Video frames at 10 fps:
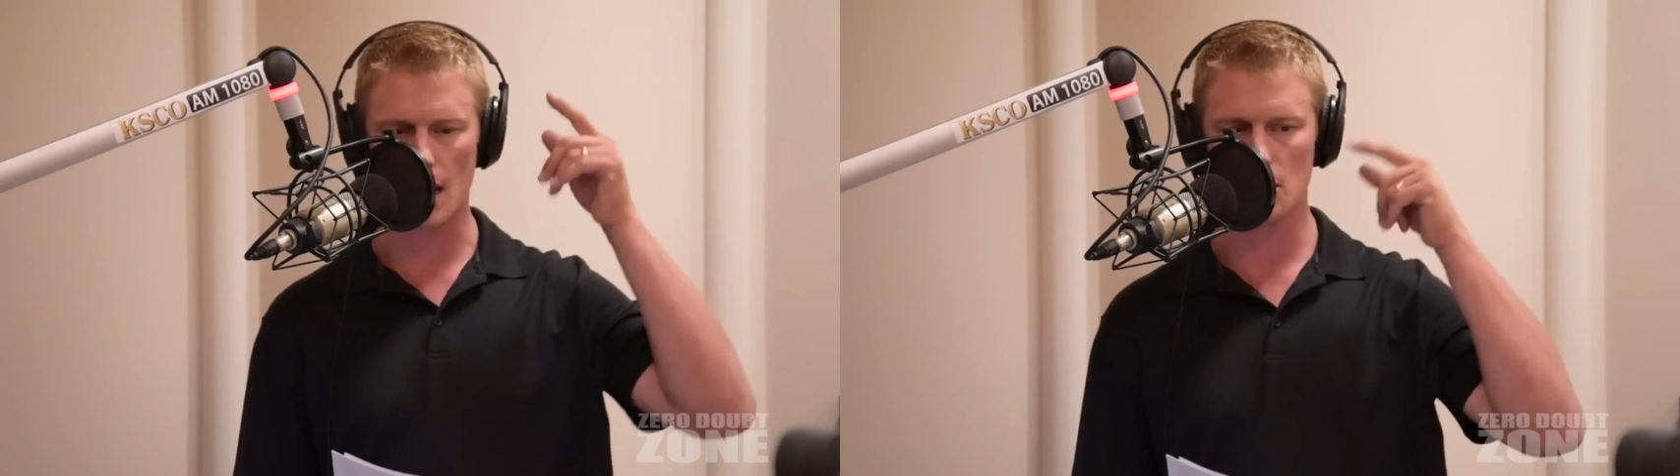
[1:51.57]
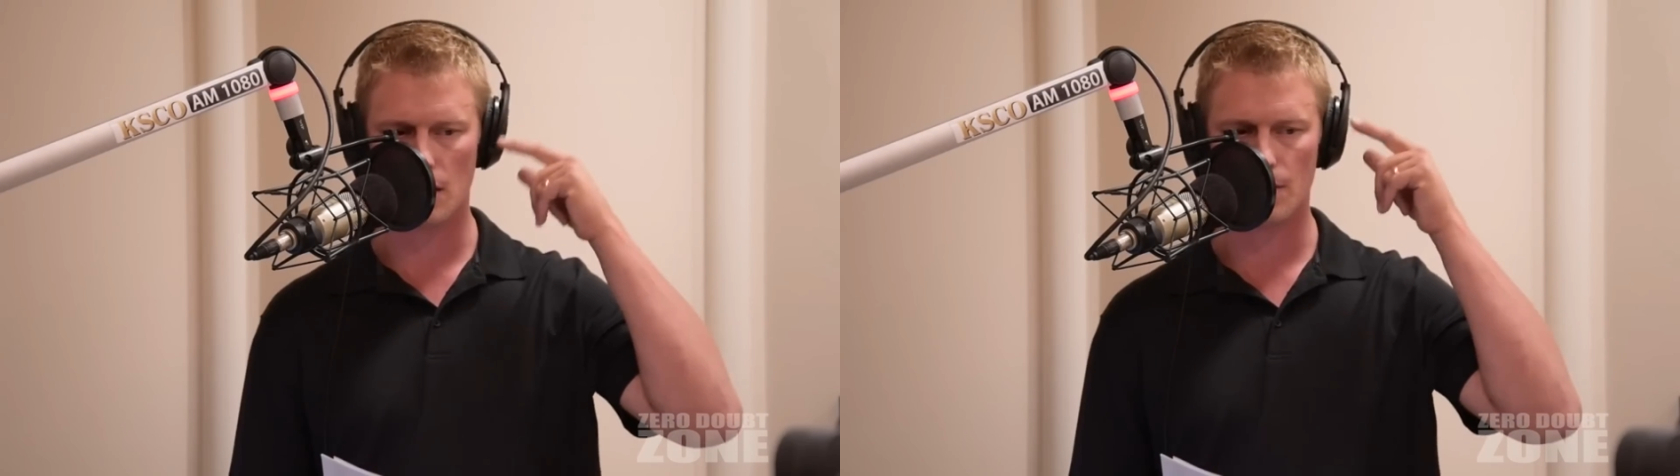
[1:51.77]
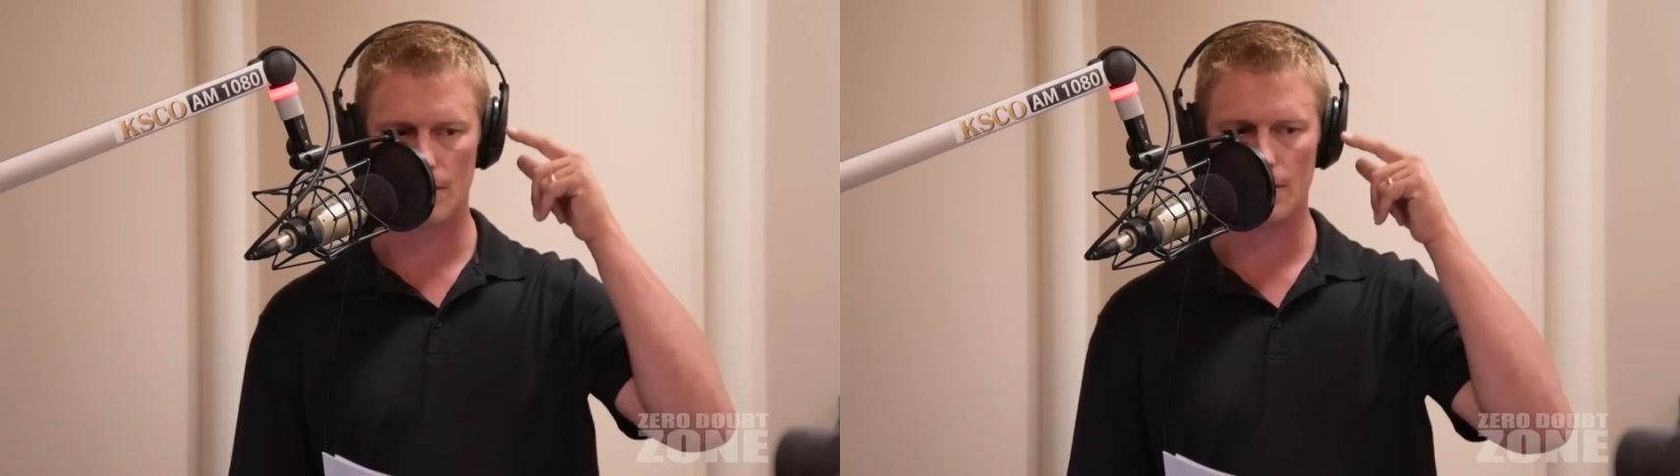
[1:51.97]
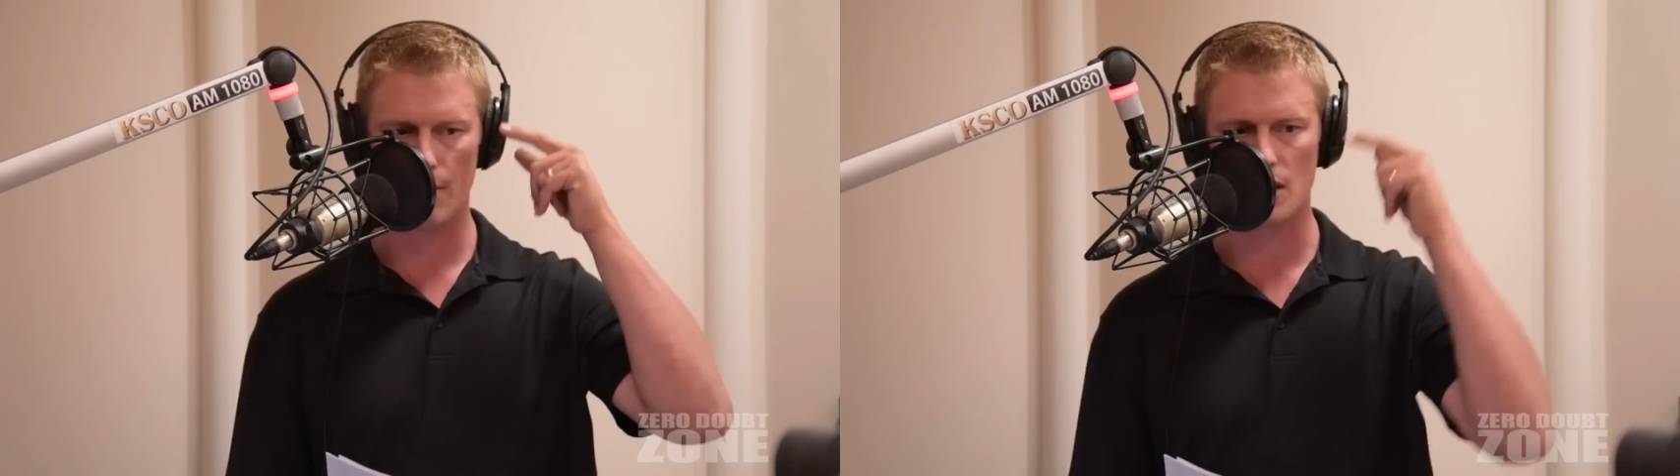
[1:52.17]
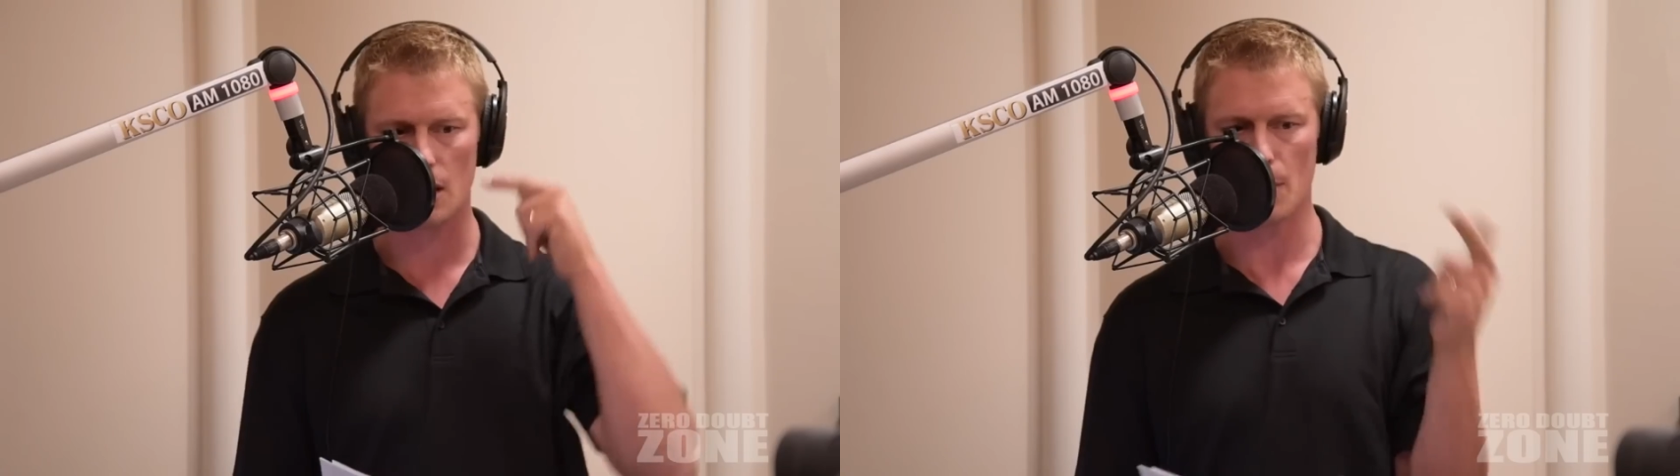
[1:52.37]
can actually
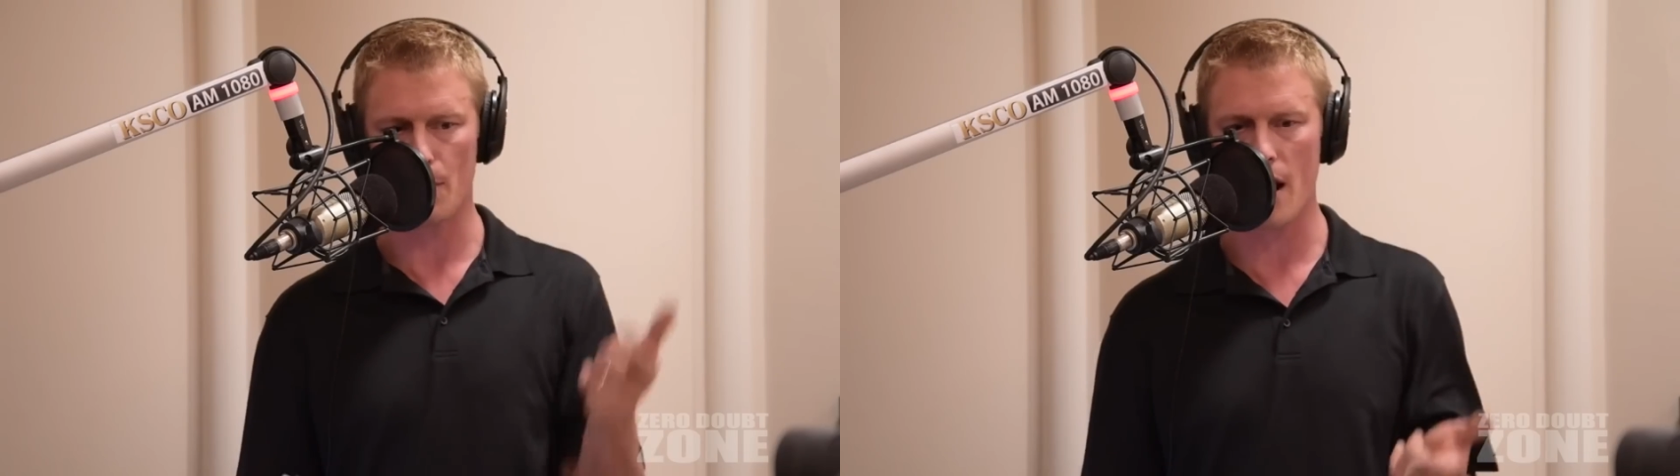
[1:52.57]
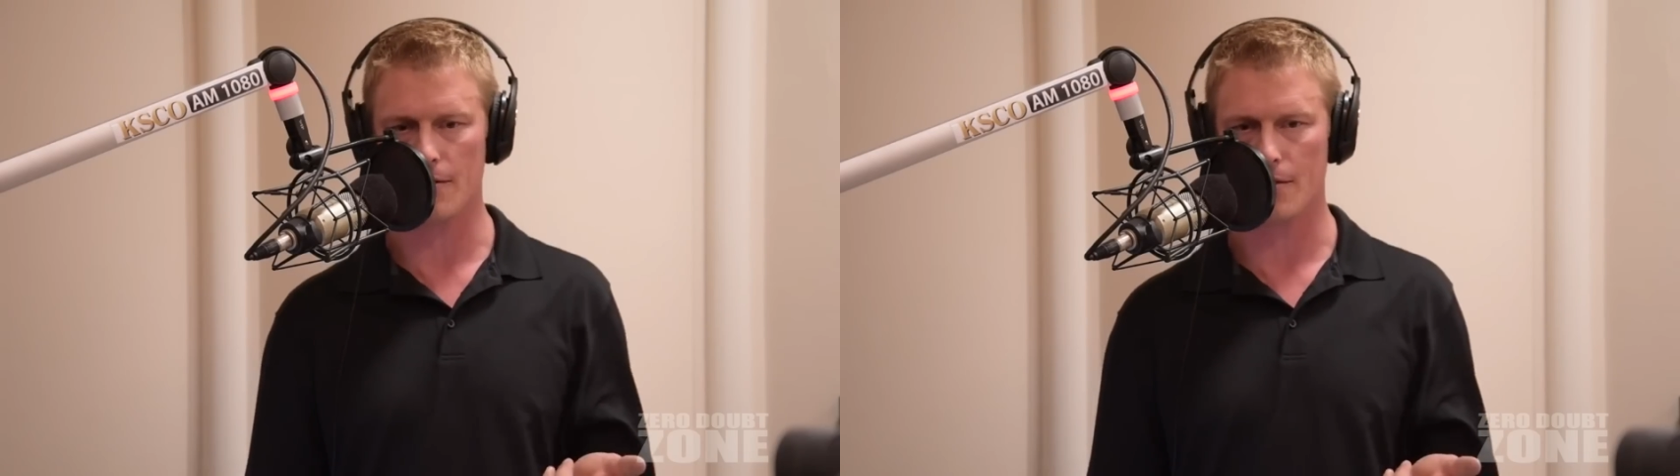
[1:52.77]
mess up your brain,